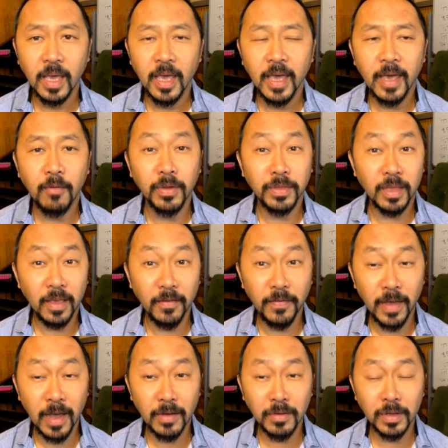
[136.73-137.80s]
And what they
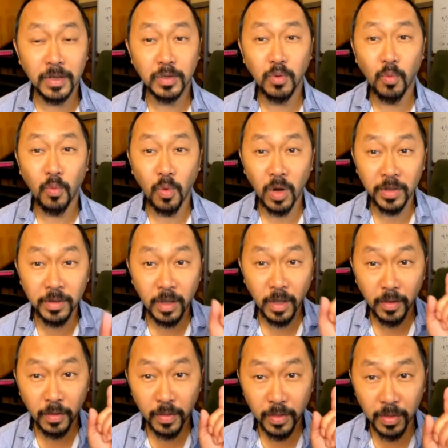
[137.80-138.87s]
found is one
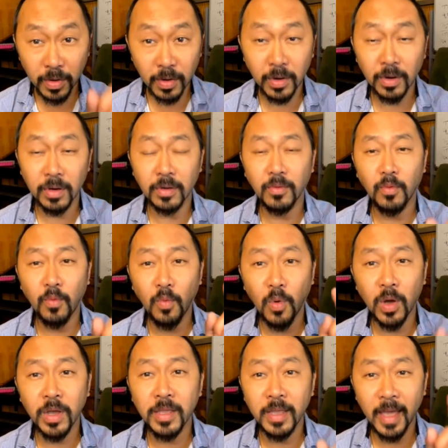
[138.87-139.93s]

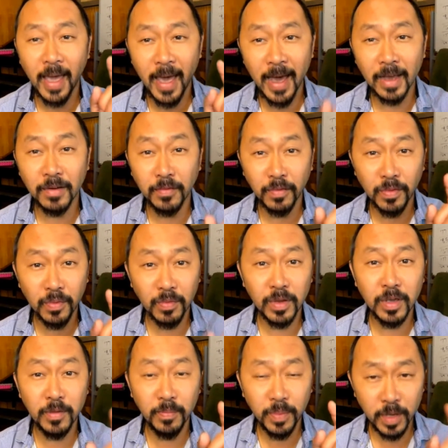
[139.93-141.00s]
out of
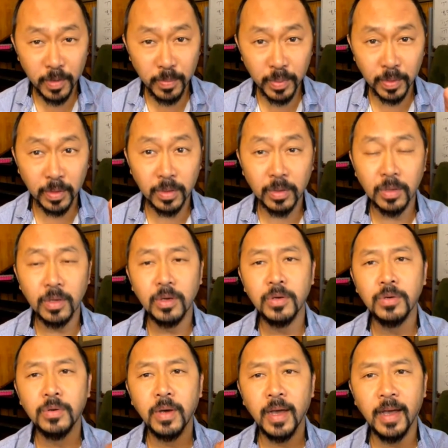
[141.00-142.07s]
three people
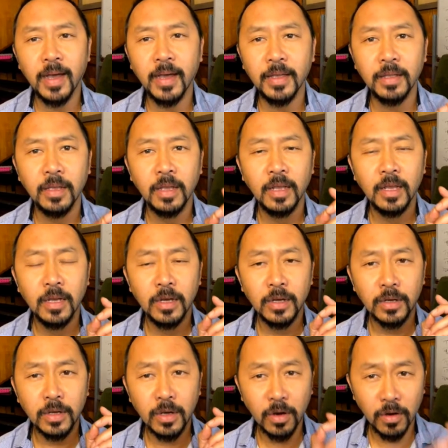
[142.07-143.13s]
who had
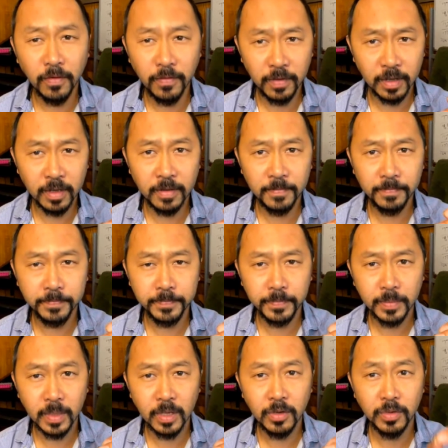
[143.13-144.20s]
COVID,
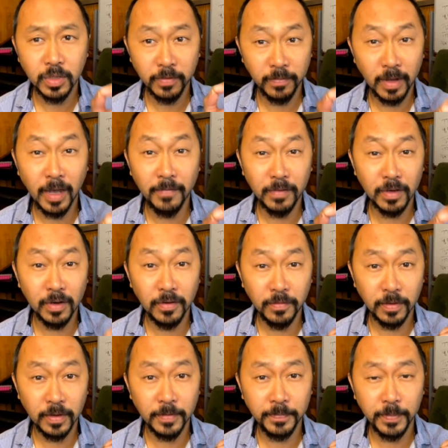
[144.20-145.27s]
who survived
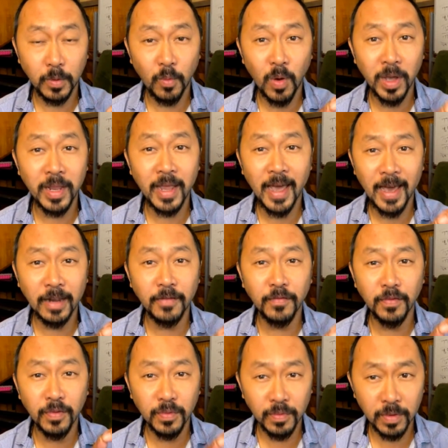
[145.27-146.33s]
COVID, one out of
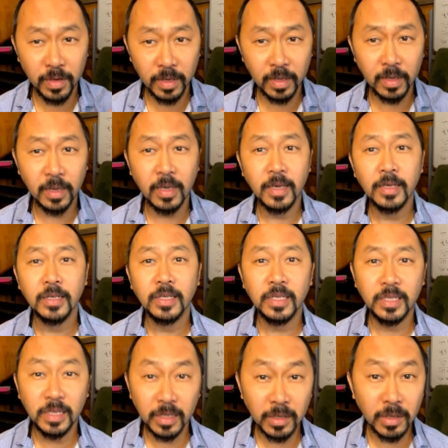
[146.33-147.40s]
three
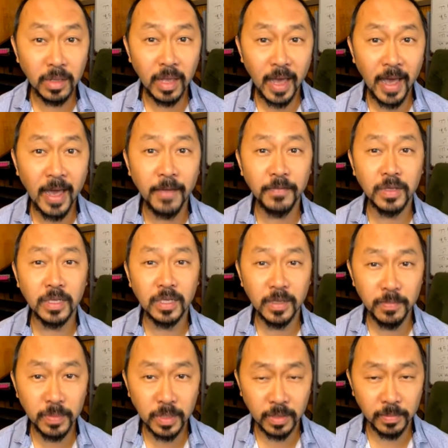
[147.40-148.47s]
still have
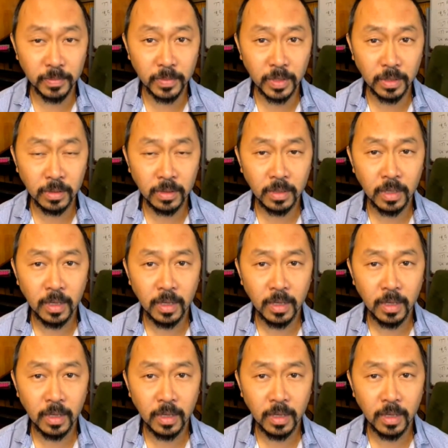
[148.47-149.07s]
symptoms